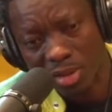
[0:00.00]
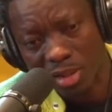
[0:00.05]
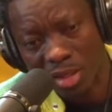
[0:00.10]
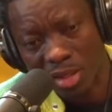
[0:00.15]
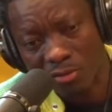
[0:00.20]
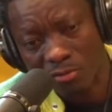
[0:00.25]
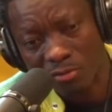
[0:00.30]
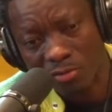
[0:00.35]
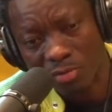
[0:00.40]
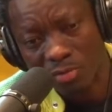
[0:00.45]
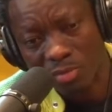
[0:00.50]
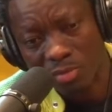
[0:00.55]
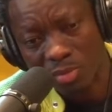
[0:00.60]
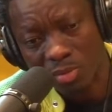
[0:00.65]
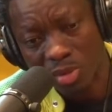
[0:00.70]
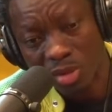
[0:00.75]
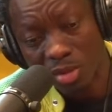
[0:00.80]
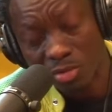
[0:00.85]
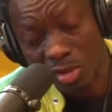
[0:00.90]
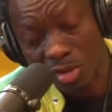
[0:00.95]
if
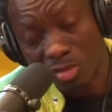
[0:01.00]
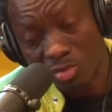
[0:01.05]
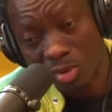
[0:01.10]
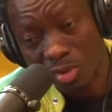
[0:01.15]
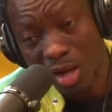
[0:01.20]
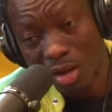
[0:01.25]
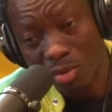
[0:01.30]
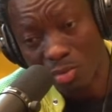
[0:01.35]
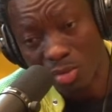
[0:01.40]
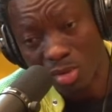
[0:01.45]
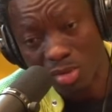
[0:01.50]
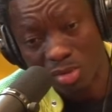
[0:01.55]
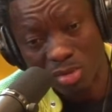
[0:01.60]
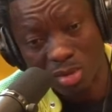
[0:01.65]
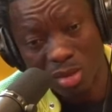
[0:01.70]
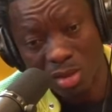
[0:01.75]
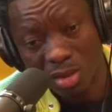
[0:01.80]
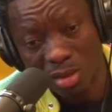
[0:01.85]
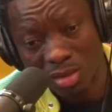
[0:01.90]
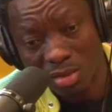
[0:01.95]
Chris Rock was
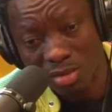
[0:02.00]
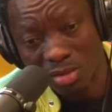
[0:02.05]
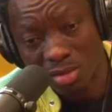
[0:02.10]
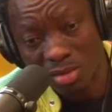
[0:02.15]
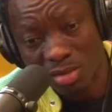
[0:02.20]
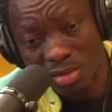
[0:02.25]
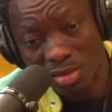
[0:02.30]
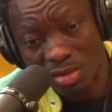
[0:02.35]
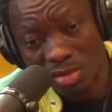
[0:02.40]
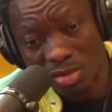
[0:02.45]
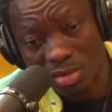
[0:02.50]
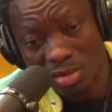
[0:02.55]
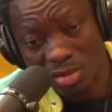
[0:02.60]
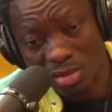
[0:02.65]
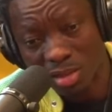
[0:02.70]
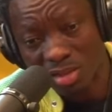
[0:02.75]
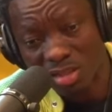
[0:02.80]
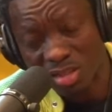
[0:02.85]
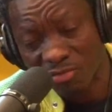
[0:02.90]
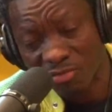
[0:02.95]
uh
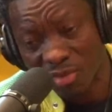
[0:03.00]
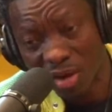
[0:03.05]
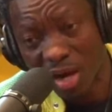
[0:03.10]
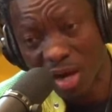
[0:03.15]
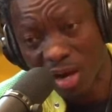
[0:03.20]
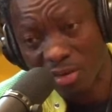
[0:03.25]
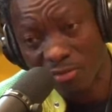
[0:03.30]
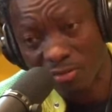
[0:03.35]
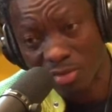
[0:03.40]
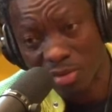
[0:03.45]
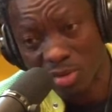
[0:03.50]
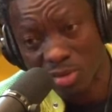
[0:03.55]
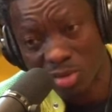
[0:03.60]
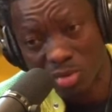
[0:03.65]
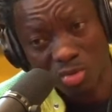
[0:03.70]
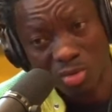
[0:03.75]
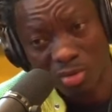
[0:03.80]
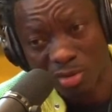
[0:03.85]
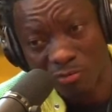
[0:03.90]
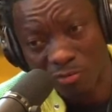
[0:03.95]
six five,
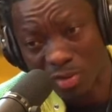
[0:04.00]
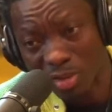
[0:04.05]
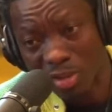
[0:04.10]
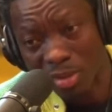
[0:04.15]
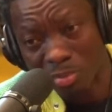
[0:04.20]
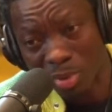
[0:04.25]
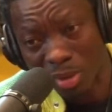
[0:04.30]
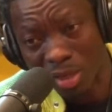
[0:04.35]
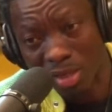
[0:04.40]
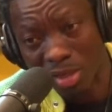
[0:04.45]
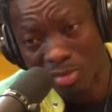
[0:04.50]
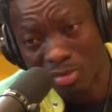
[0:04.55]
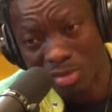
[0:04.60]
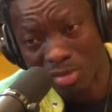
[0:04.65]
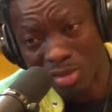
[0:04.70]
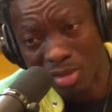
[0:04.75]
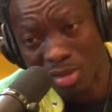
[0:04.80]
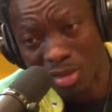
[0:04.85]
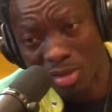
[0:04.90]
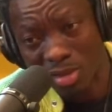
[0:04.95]
two hundred fifty
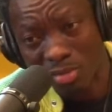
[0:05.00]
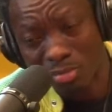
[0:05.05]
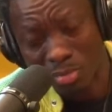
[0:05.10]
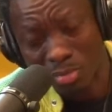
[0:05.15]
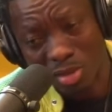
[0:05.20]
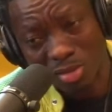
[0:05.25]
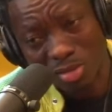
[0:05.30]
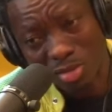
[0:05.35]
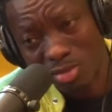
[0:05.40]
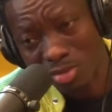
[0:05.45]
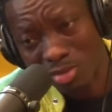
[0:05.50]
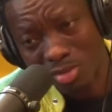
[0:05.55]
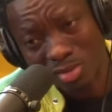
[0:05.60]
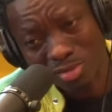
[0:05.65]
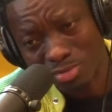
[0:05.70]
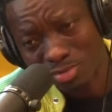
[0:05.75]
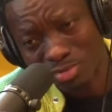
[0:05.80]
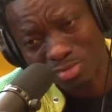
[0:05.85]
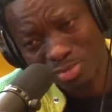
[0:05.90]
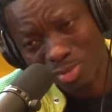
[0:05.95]
pounds, muscles,
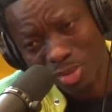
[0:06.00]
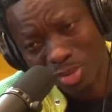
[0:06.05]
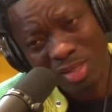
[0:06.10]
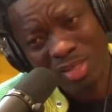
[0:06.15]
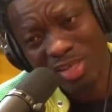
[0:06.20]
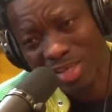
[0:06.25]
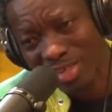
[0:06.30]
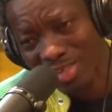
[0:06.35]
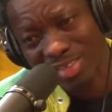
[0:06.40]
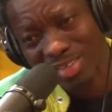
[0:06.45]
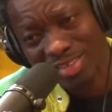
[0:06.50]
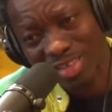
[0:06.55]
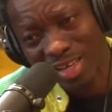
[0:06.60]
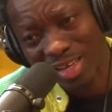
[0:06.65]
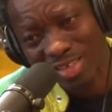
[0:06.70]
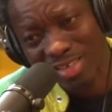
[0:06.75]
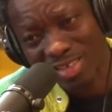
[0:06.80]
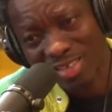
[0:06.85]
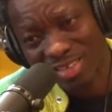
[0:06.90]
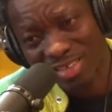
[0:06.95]
would he have did
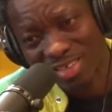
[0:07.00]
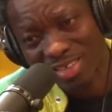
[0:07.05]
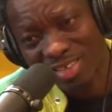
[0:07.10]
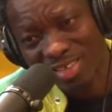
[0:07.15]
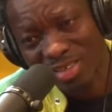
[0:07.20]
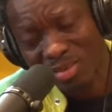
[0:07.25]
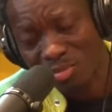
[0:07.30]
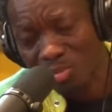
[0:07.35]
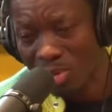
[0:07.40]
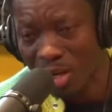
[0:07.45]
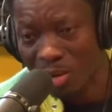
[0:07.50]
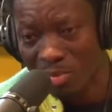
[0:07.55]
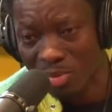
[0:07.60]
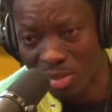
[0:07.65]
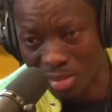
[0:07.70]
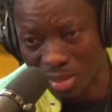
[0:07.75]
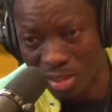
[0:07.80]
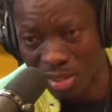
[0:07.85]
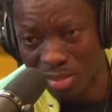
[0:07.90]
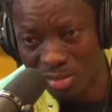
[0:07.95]
that, probably
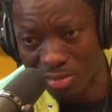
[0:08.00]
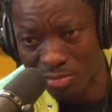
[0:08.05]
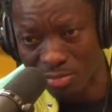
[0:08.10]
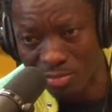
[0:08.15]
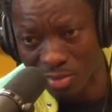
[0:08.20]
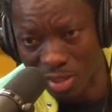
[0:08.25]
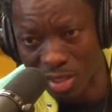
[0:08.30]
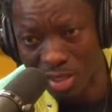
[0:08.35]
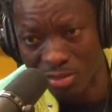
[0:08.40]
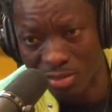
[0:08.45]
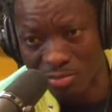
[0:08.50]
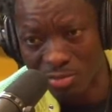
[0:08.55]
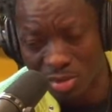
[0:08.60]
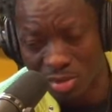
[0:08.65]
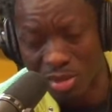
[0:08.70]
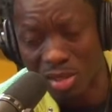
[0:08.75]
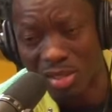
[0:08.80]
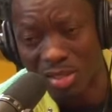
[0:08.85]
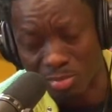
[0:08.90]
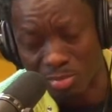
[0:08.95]
not, right?
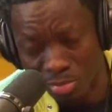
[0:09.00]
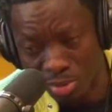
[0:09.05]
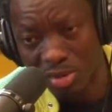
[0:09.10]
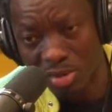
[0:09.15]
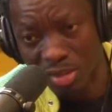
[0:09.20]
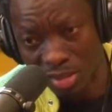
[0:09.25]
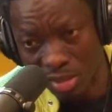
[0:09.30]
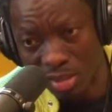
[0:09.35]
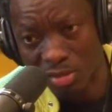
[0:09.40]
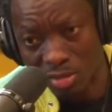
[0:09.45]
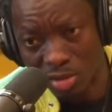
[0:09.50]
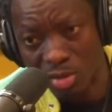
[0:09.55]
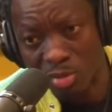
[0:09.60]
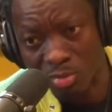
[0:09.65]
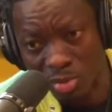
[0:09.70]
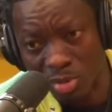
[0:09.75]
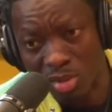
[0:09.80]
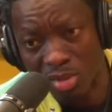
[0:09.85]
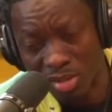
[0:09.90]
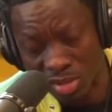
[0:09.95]
So that's nah. bullying. You
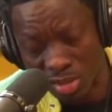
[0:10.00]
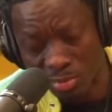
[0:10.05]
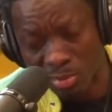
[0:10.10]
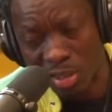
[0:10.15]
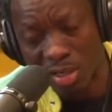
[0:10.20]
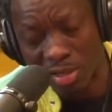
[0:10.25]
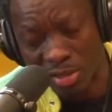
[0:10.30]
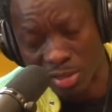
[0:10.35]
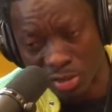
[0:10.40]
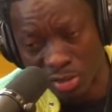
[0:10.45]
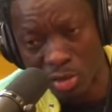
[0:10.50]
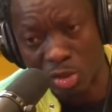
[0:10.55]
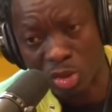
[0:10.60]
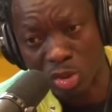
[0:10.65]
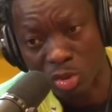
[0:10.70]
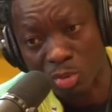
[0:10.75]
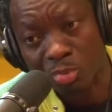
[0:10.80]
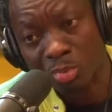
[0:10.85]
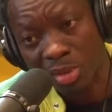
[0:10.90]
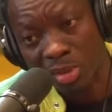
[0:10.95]
bully somebody you know
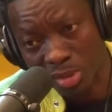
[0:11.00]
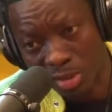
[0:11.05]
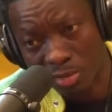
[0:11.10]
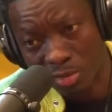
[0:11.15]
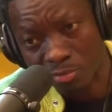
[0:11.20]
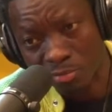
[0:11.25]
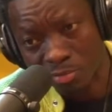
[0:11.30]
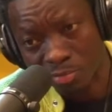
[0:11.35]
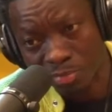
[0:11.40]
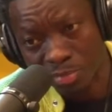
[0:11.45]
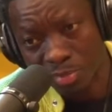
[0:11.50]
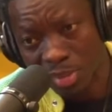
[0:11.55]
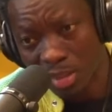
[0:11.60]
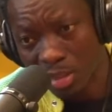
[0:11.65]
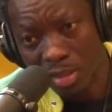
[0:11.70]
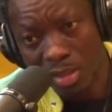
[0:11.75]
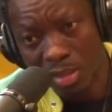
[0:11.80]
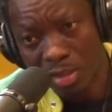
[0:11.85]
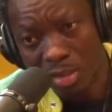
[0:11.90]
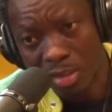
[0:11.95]
you could beat. Yeah.
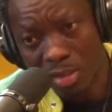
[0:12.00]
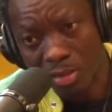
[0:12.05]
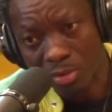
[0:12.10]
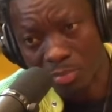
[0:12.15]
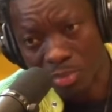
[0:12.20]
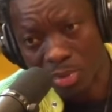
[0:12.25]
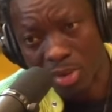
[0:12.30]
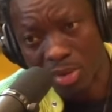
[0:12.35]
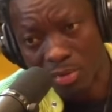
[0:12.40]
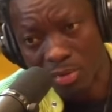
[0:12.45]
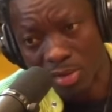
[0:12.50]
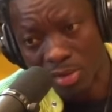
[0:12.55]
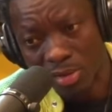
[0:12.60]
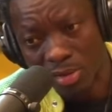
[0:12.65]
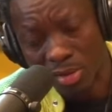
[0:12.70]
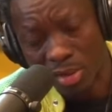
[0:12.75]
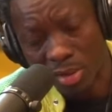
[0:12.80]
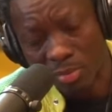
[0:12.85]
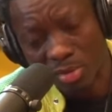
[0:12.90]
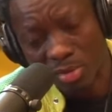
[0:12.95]
Period.
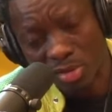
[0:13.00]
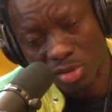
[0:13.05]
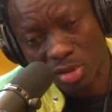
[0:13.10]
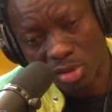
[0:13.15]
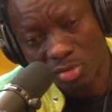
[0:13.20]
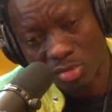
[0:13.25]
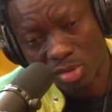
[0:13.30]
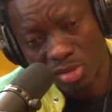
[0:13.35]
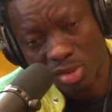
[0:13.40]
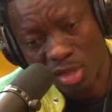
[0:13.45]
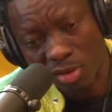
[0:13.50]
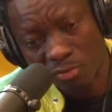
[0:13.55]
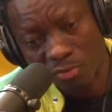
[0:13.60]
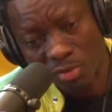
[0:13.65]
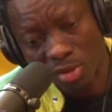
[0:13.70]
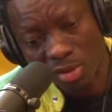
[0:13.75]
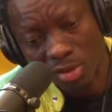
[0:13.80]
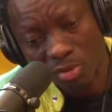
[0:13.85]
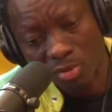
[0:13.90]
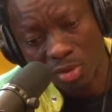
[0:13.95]
You know what I mean? So he was
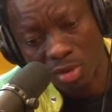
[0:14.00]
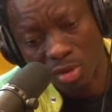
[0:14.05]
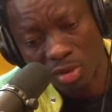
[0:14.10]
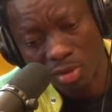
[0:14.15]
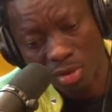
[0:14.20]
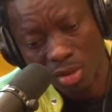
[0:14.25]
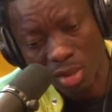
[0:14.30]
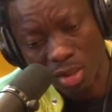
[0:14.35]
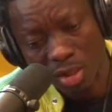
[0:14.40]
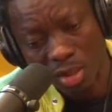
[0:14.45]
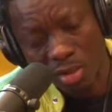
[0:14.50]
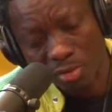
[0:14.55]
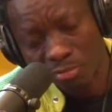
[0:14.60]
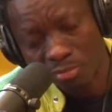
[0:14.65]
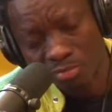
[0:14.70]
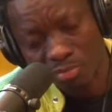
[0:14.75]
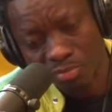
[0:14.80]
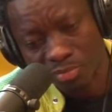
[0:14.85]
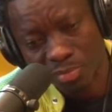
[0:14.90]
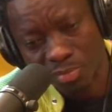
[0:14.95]
definitely wrong.
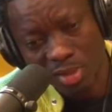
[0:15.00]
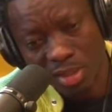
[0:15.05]
And